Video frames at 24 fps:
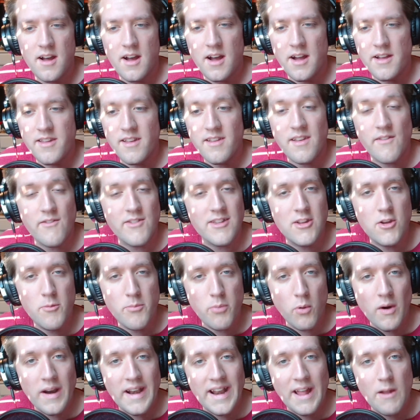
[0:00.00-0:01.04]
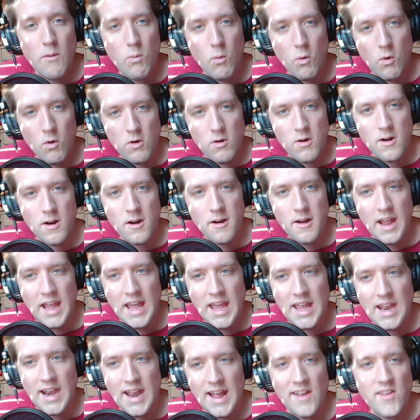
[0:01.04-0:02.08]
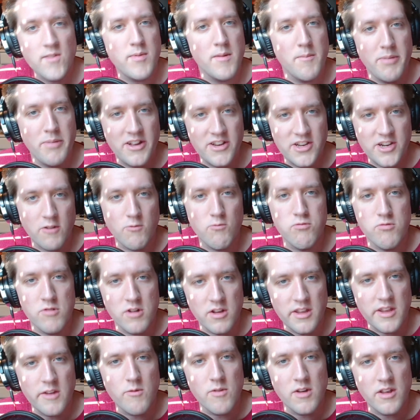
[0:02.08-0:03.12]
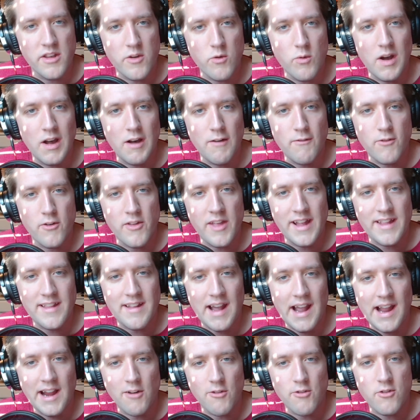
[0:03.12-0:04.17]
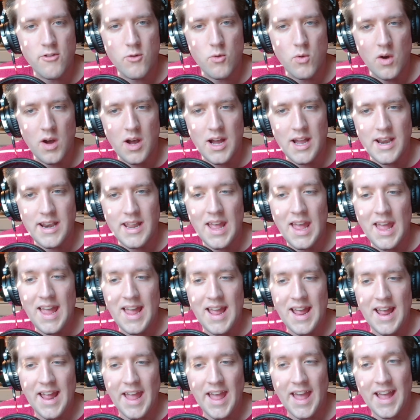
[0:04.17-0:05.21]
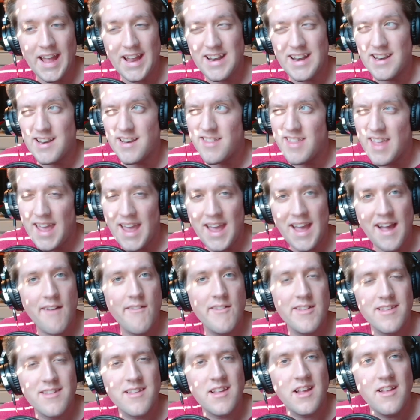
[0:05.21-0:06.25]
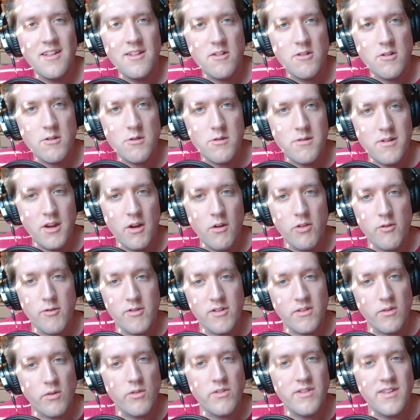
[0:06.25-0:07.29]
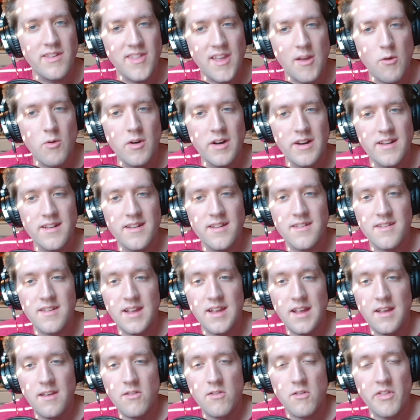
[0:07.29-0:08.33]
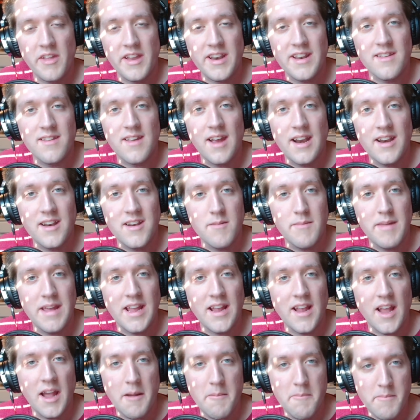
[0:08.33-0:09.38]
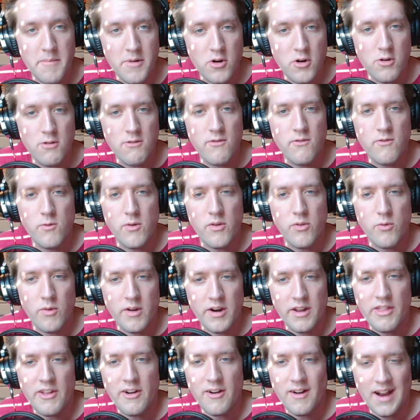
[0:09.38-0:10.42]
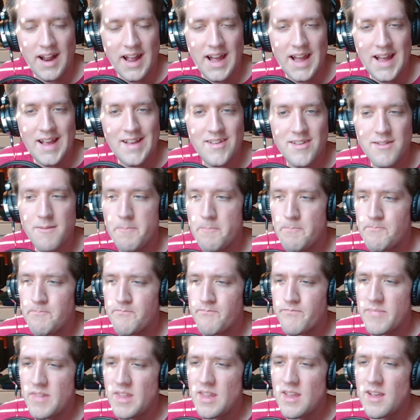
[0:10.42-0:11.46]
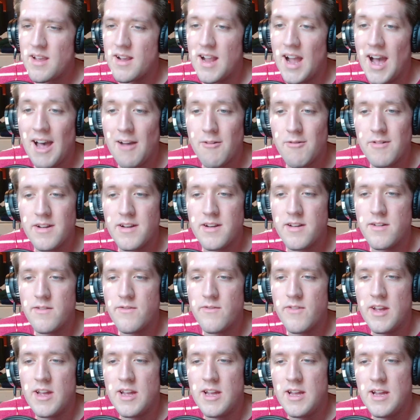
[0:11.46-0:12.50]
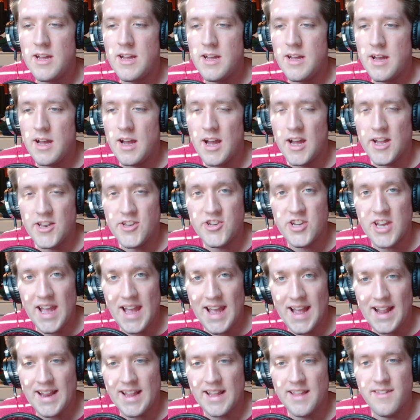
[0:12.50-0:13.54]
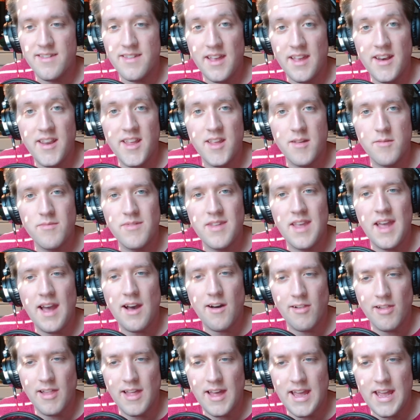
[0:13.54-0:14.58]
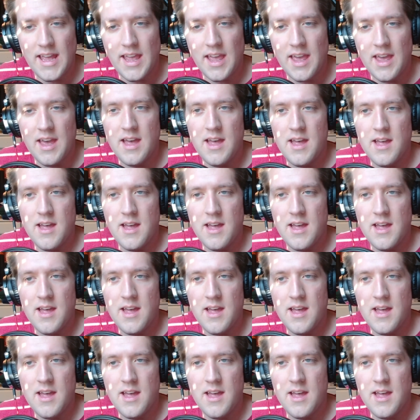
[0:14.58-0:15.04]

have a 2.8 WAR and has been pitching really, really well for that Tiger squad. And they haven't seen the results they wanted to see, so they decided to make a move with one of their guys, got rid of Jack, and sent him to LA.